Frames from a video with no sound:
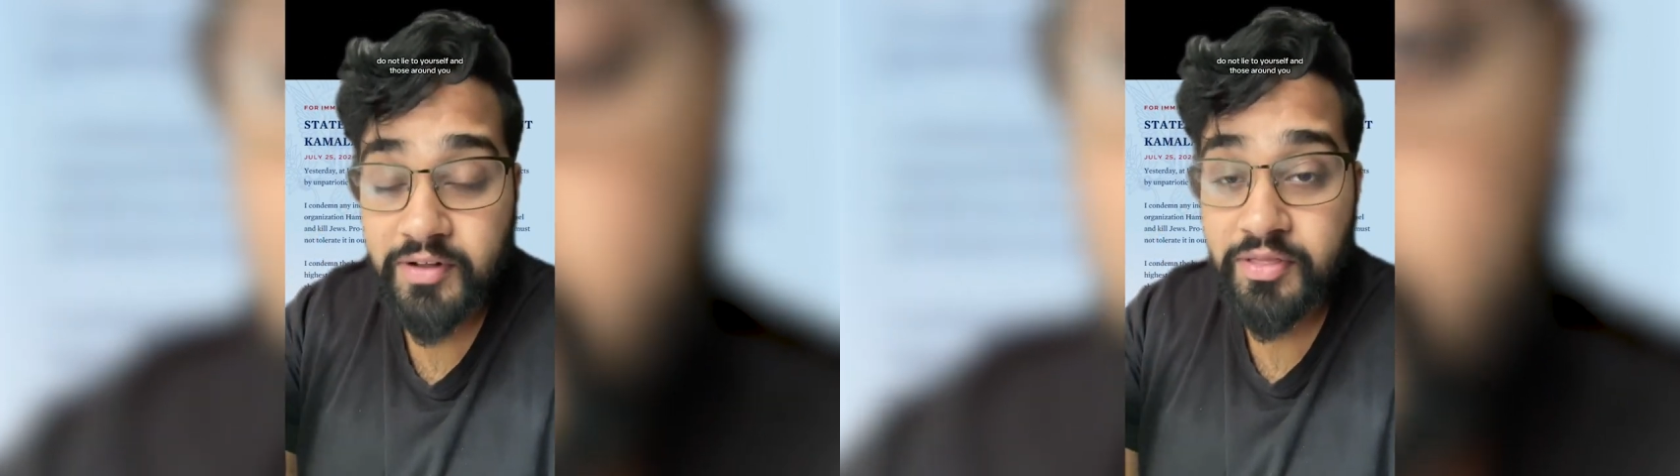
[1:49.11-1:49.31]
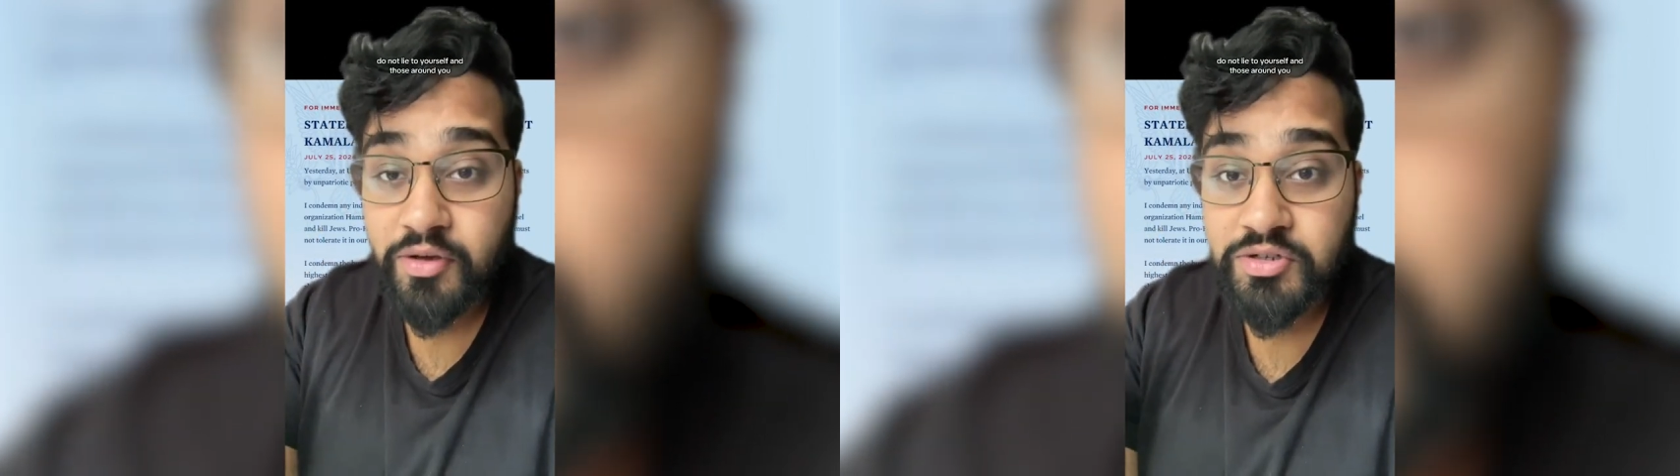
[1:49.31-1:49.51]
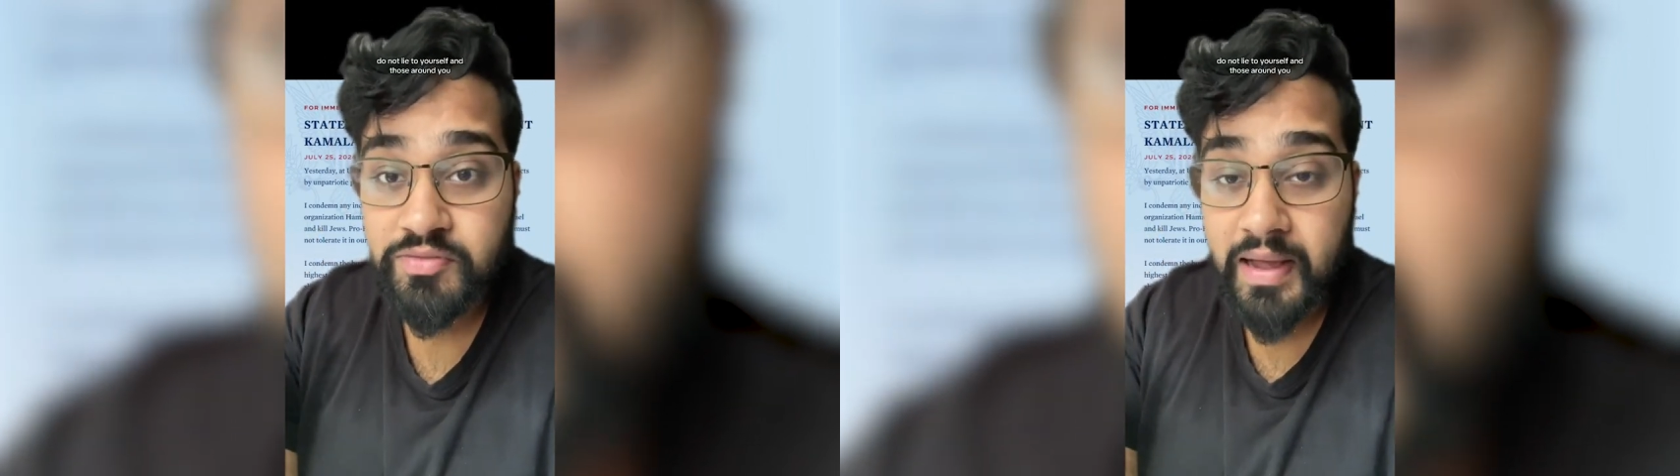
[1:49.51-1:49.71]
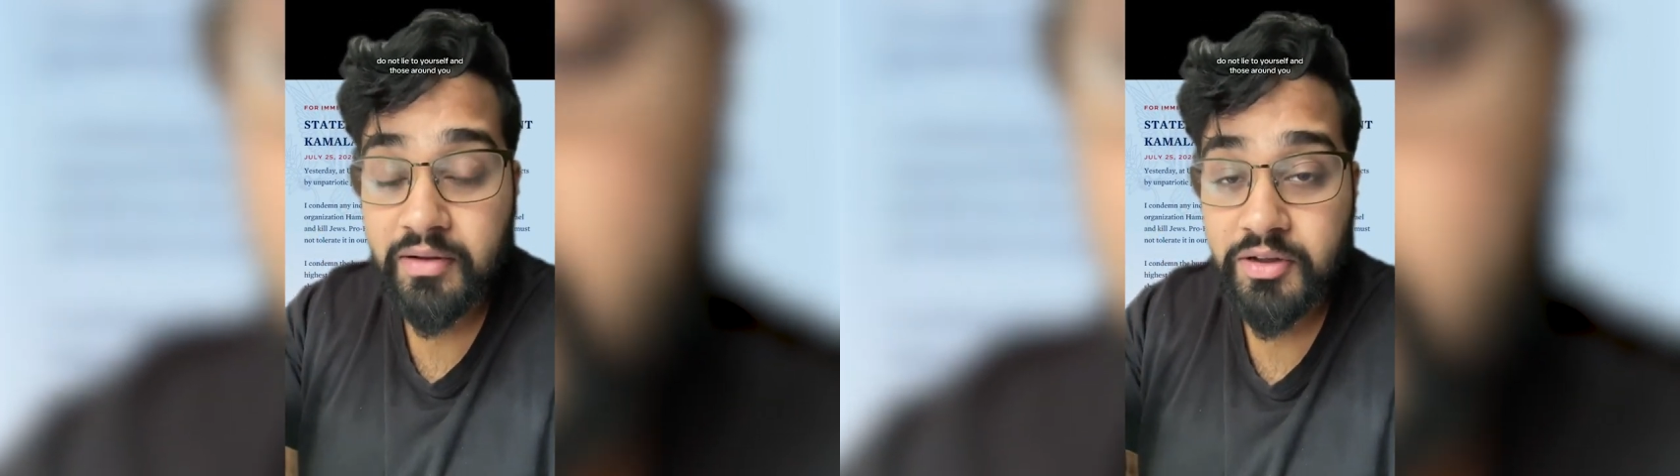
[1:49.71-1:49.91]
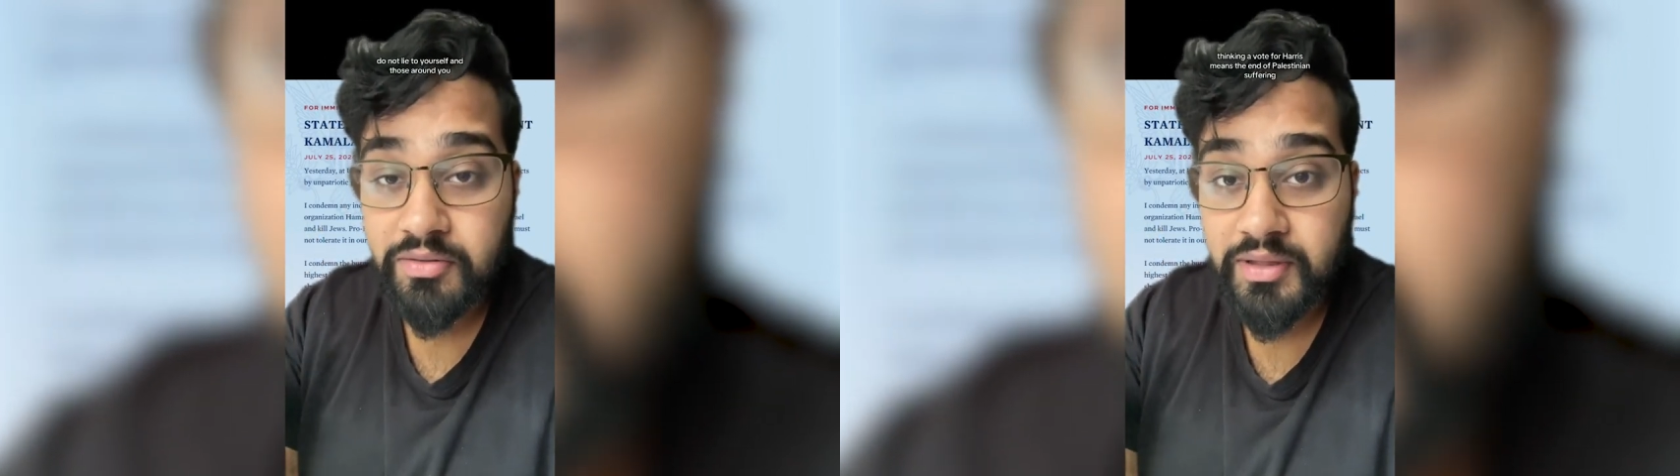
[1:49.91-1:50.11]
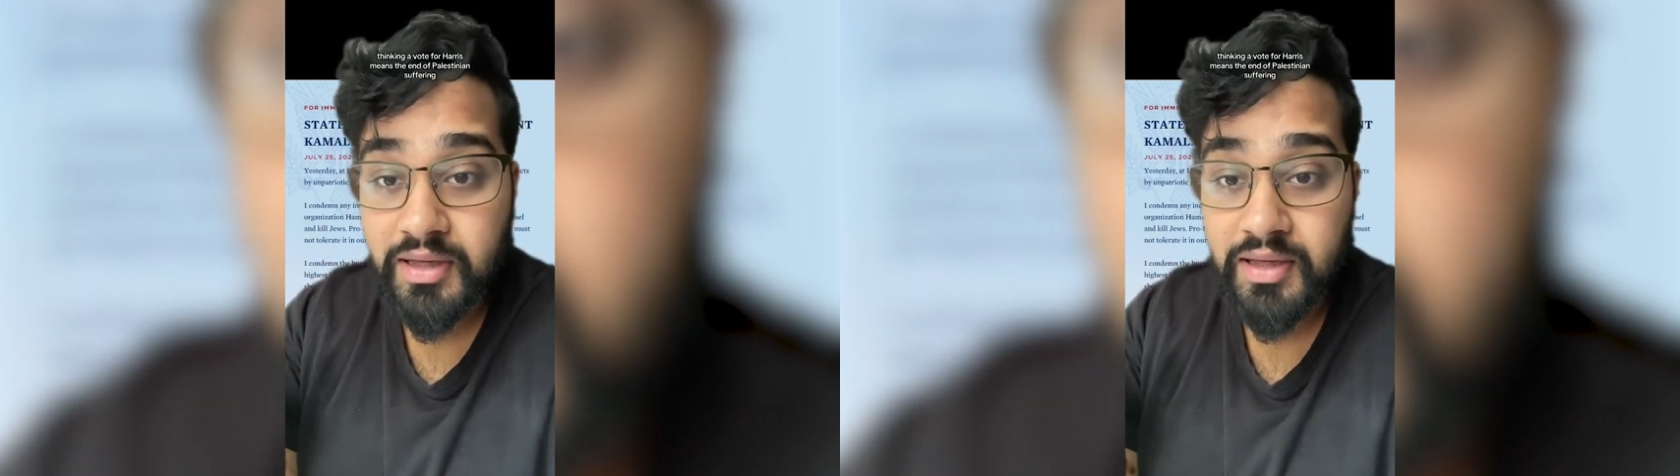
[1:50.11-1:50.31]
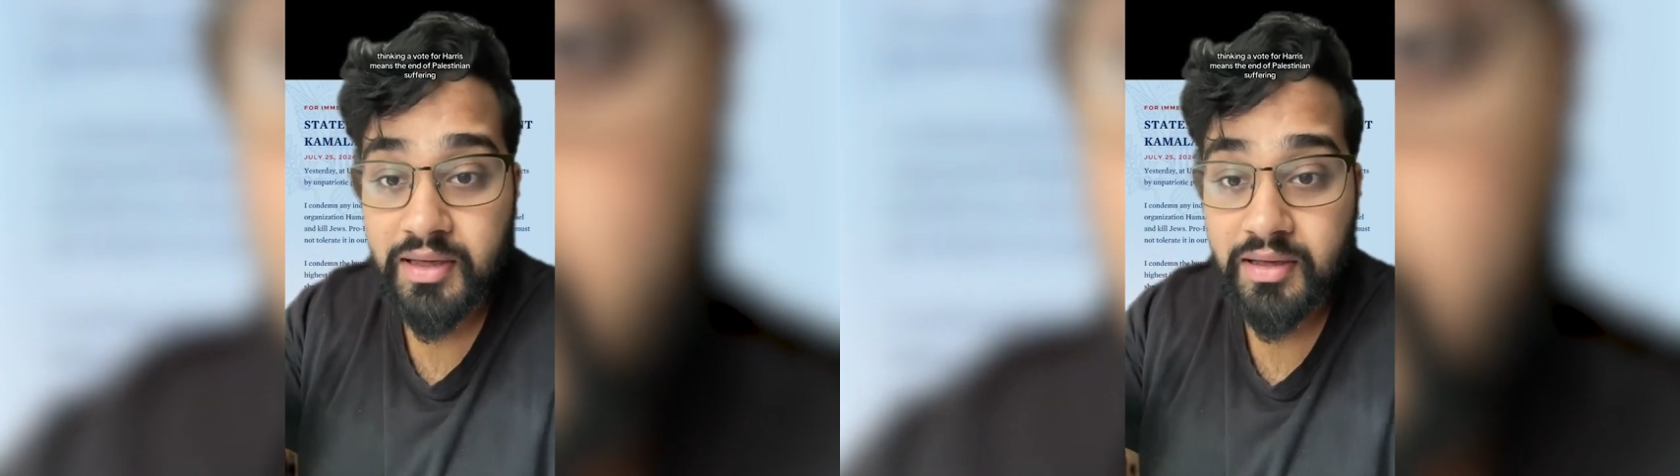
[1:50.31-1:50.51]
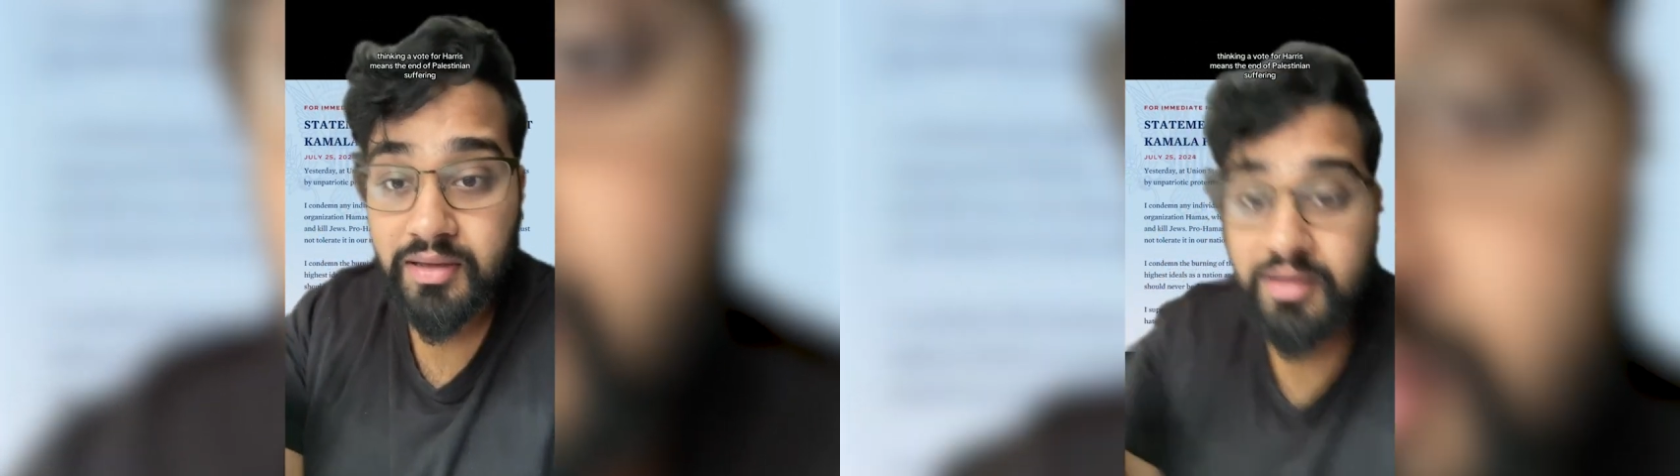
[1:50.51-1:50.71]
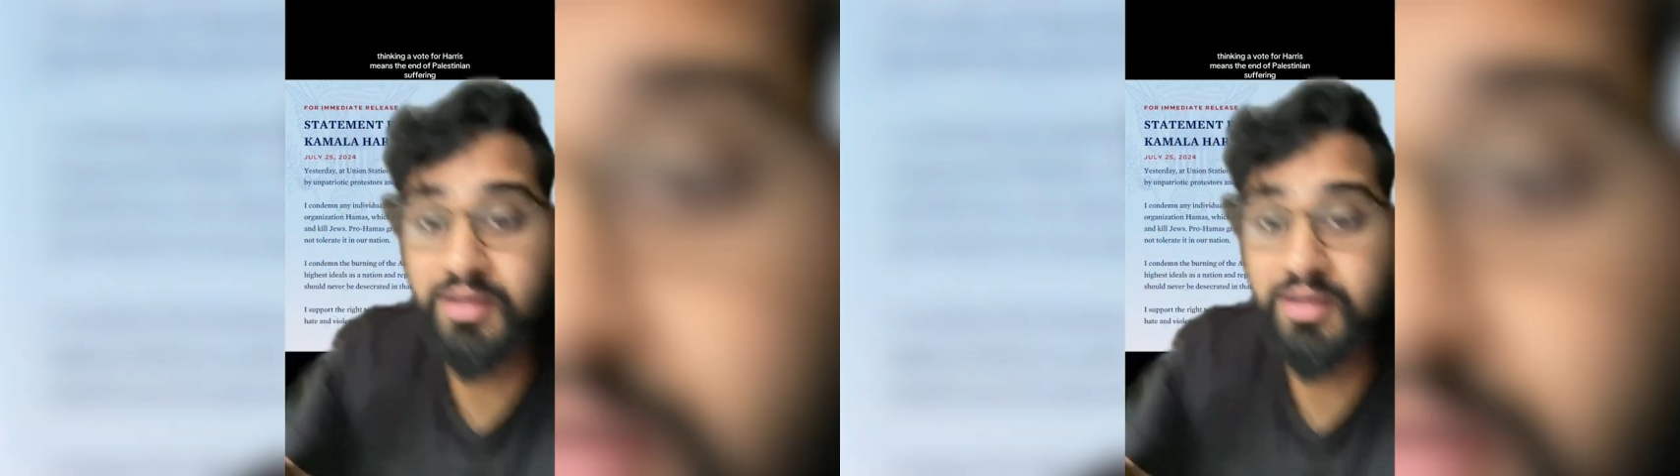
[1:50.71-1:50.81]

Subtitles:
and those around you thinking